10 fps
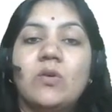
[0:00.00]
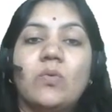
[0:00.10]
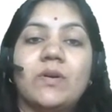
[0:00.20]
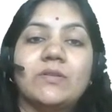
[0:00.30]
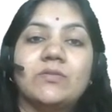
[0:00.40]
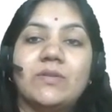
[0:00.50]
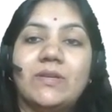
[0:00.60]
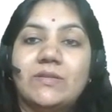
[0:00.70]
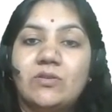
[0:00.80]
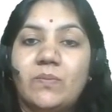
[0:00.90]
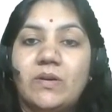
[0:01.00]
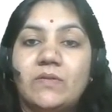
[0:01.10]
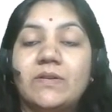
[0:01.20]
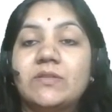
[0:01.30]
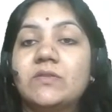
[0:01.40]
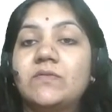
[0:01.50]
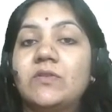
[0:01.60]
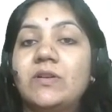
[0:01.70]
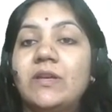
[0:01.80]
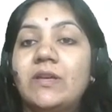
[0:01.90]
what is today's topic. First of
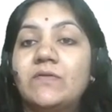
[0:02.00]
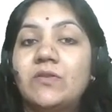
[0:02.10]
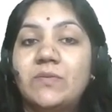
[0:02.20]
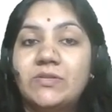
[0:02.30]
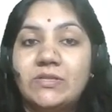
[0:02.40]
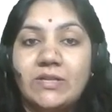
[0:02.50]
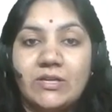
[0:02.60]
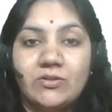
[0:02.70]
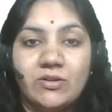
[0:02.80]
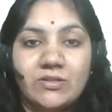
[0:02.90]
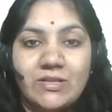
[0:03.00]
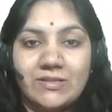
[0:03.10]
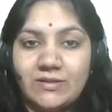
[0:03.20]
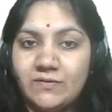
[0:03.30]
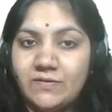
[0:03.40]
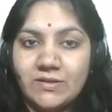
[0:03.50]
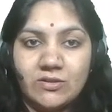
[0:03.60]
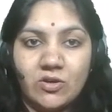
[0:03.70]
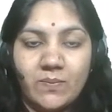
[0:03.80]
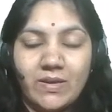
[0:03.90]
all, information technology is the
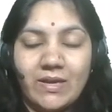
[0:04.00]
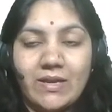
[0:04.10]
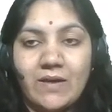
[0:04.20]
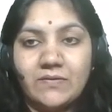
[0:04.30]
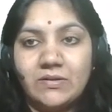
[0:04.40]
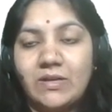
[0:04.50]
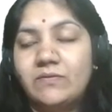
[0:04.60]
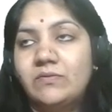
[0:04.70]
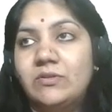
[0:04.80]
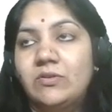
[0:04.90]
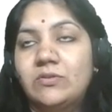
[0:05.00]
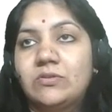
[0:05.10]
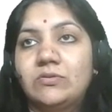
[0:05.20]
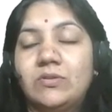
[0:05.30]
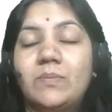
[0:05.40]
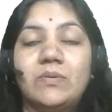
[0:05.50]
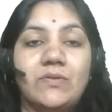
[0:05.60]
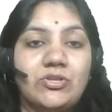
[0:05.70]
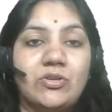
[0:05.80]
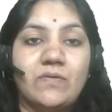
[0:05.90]
first topic, and after that we will also do the
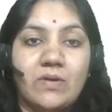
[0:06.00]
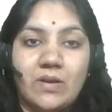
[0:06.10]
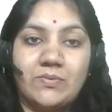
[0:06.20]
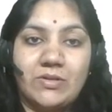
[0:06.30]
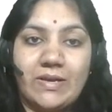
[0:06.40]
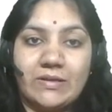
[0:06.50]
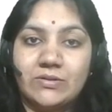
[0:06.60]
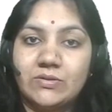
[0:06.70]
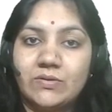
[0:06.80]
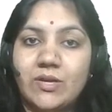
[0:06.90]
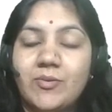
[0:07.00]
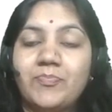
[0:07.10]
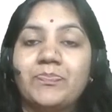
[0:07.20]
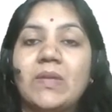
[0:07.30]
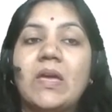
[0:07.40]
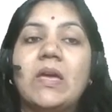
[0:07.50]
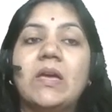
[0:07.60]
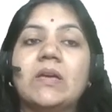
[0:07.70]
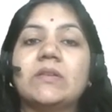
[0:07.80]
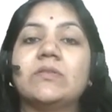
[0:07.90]
Prevention of Corruption Act. Okay,
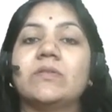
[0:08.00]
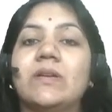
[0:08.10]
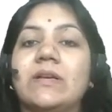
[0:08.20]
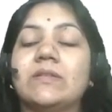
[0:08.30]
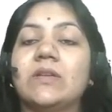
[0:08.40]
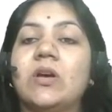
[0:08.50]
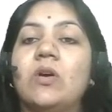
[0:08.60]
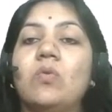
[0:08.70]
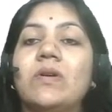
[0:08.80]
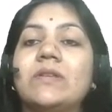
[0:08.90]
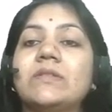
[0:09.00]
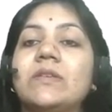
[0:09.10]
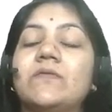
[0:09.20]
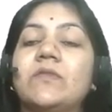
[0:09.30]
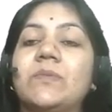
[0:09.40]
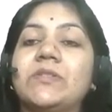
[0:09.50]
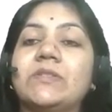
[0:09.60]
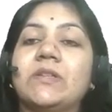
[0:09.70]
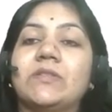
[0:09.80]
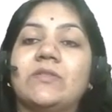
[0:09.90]
so class, what is
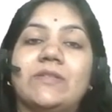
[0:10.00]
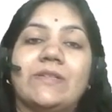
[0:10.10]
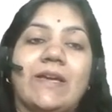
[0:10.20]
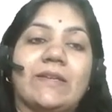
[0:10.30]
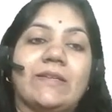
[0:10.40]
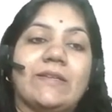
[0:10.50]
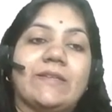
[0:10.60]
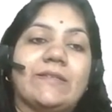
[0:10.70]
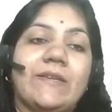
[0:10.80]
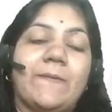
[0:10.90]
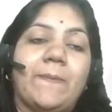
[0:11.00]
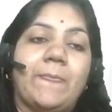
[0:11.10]
Information Technology Act? See,